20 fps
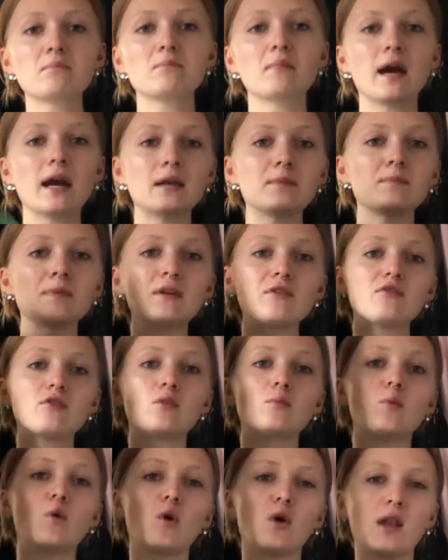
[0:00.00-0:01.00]
might be for
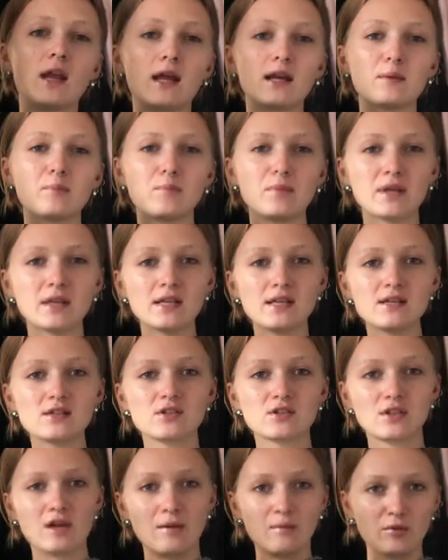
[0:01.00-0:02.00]
more like peak
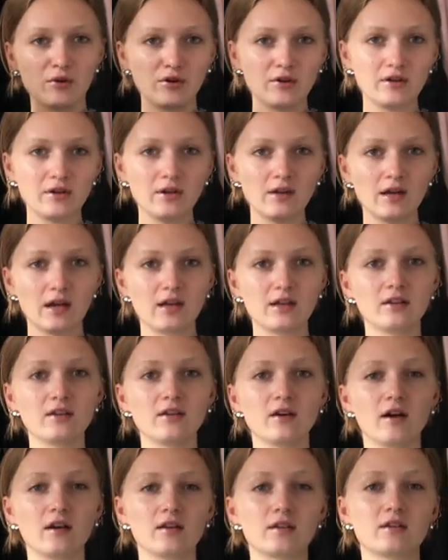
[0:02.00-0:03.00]
summer and
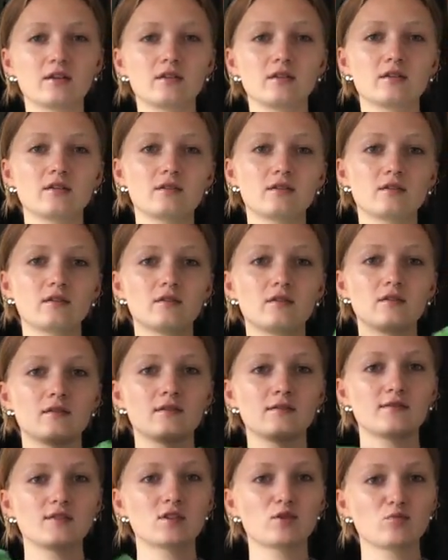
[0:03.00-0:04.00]
not
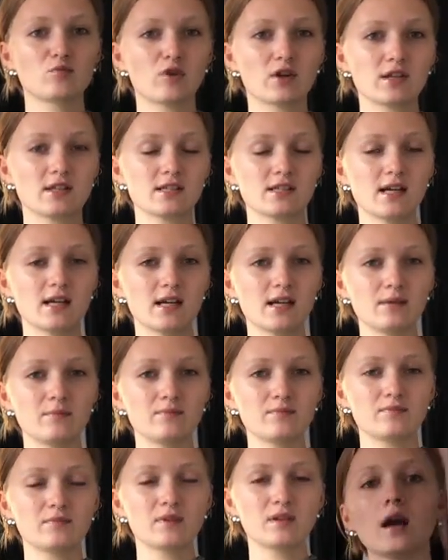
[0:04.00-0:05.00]
springtime.